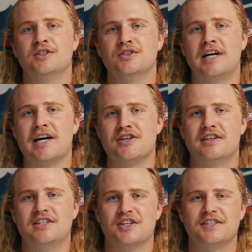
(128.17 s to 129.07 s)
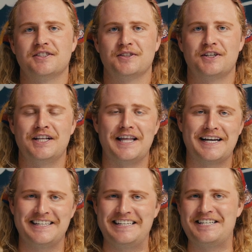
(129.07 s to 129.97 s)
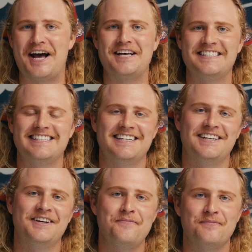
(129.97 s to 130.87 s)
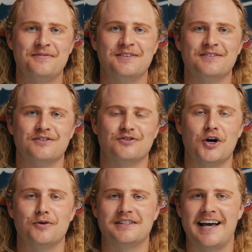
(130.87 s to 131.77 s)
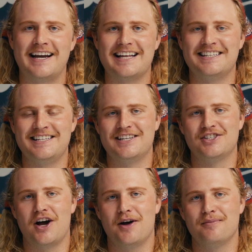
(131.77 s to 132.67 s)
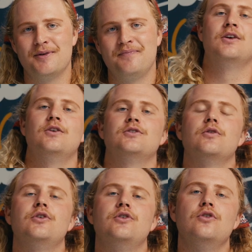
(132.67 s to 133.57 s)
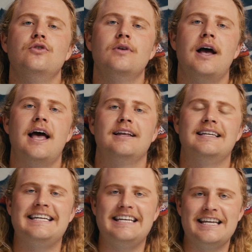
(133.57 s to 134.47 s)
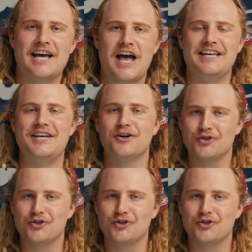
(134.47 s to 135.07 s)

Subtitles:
rather than just collecting dust in a roadside antique shop. So Hugh, Nini, and Neil